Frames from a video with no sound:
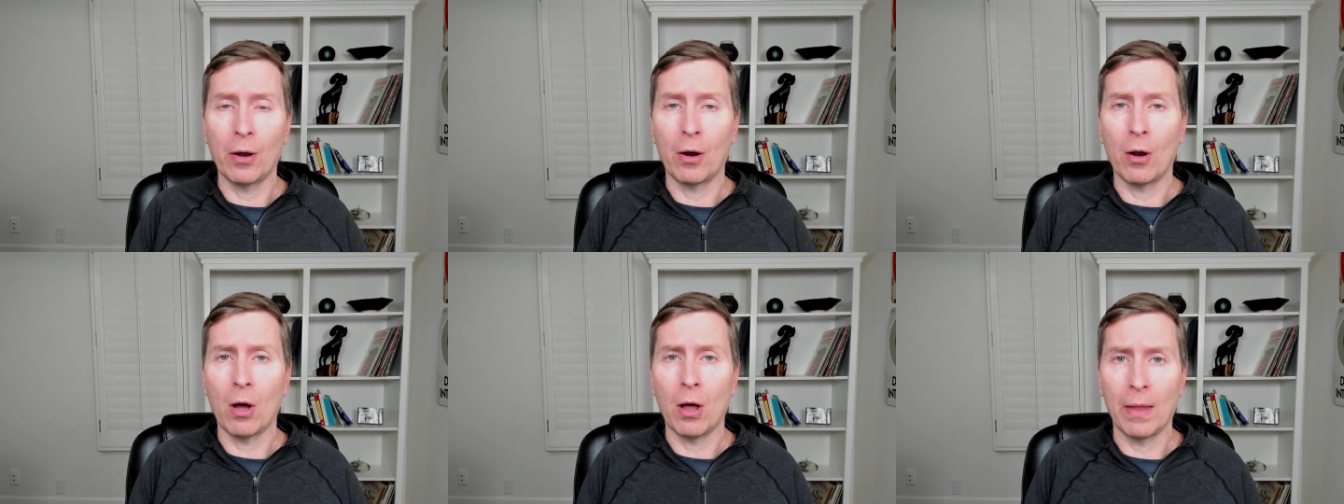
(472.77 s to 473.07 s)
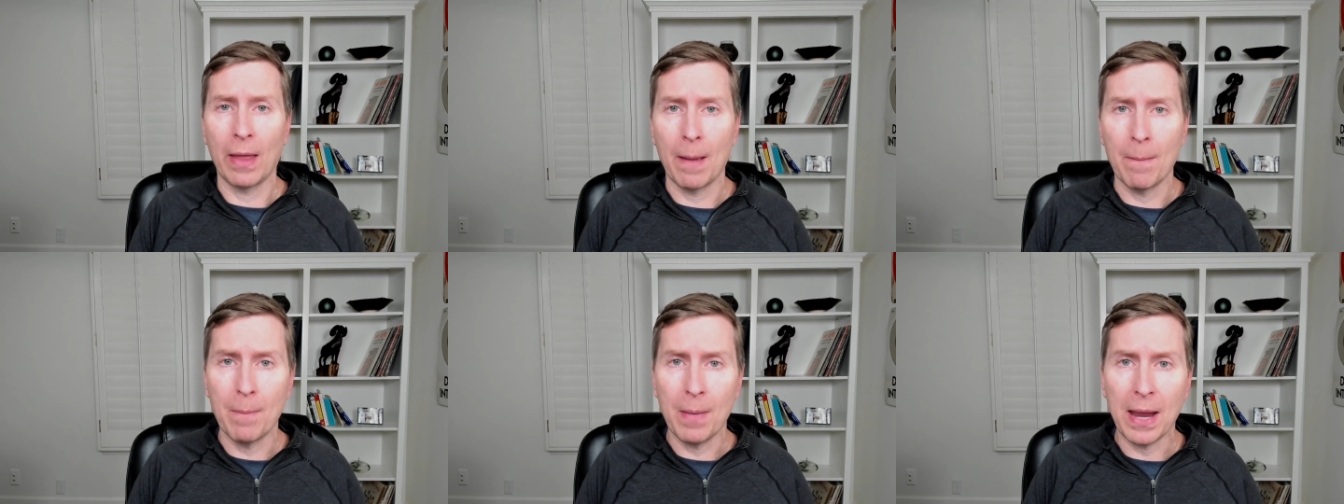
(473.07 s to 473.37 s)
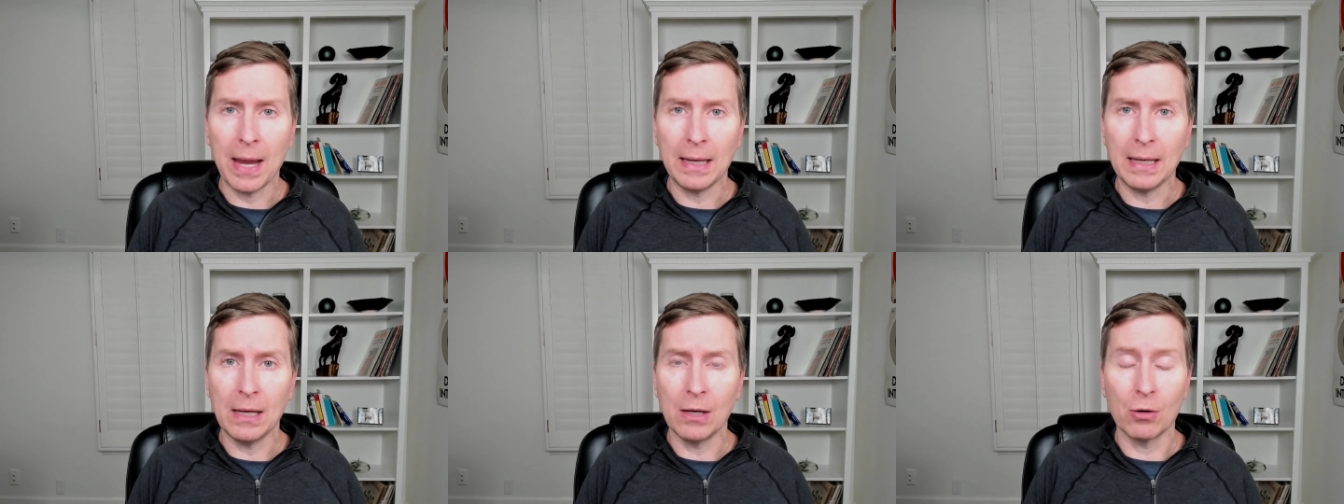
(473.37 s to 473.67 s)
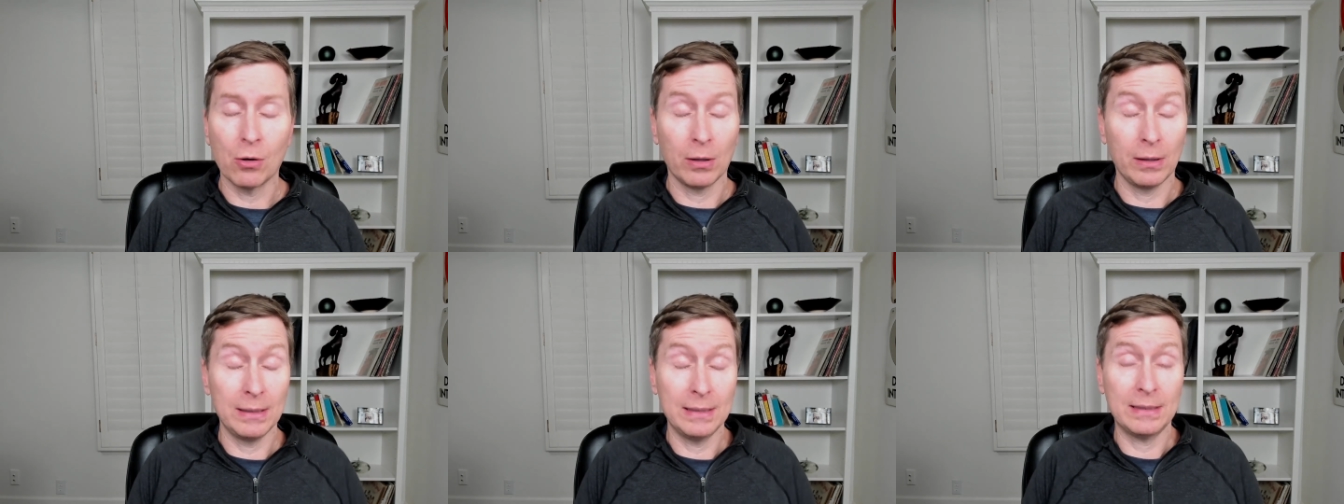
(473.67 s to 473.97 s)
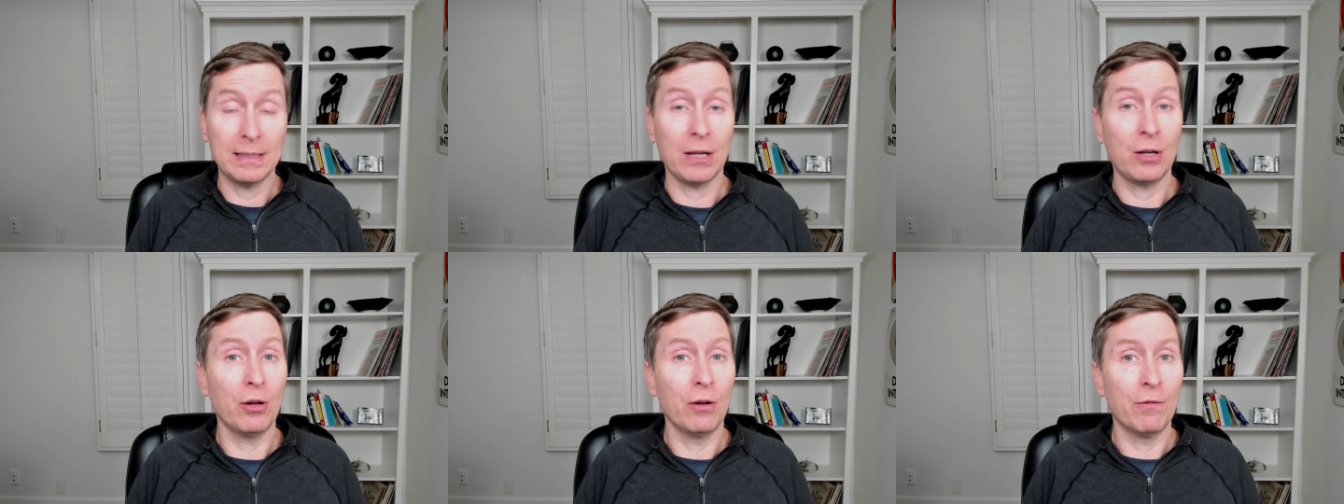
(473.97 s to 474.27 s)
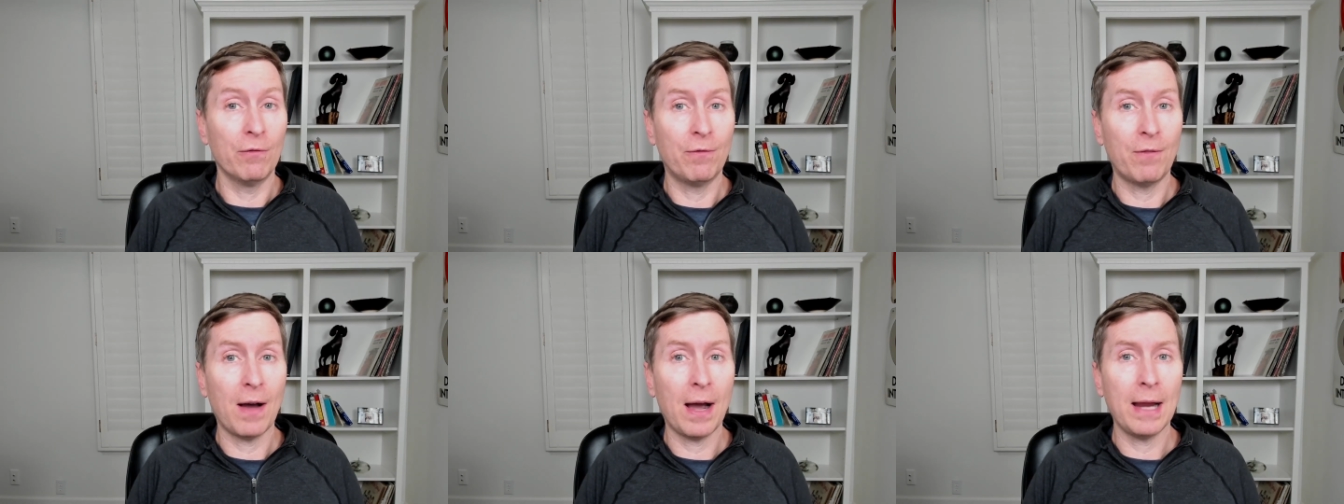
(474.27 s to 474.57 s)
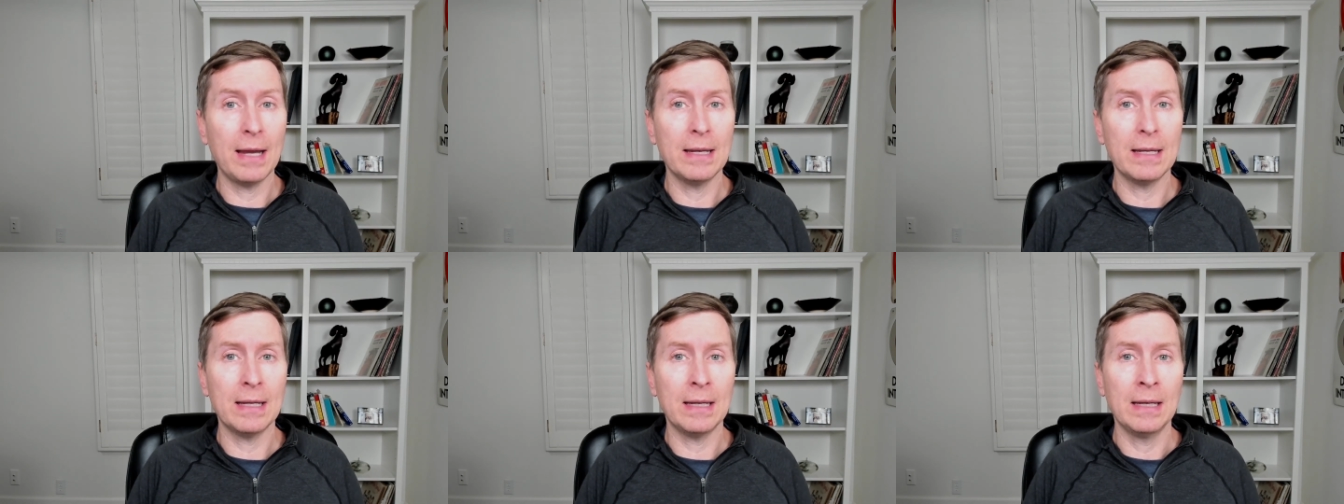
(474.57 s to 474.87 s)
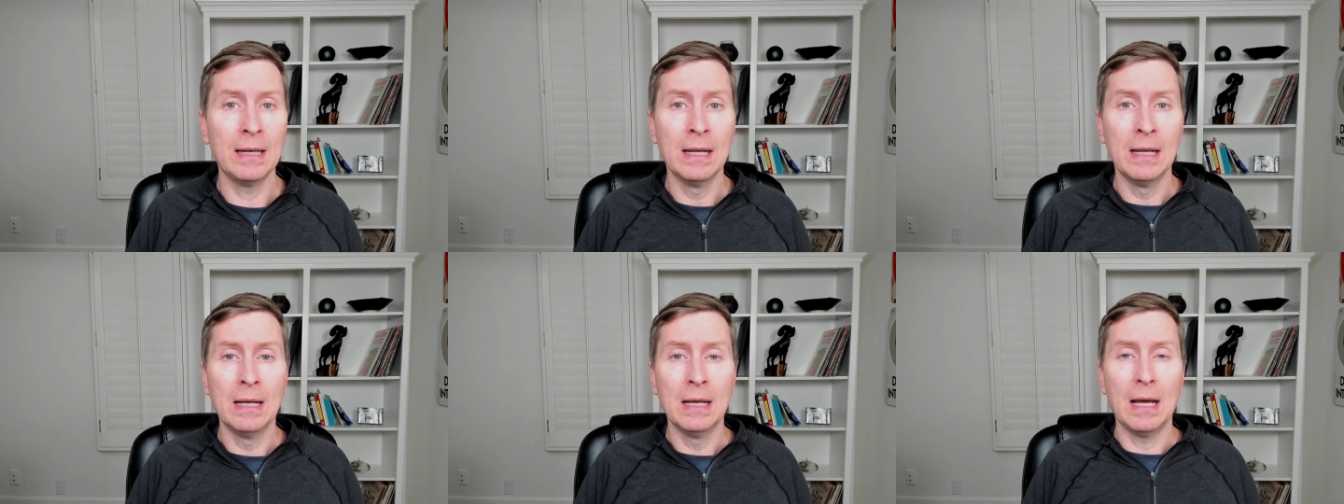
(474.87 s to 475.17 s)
online banking, or at least I couldn't find it.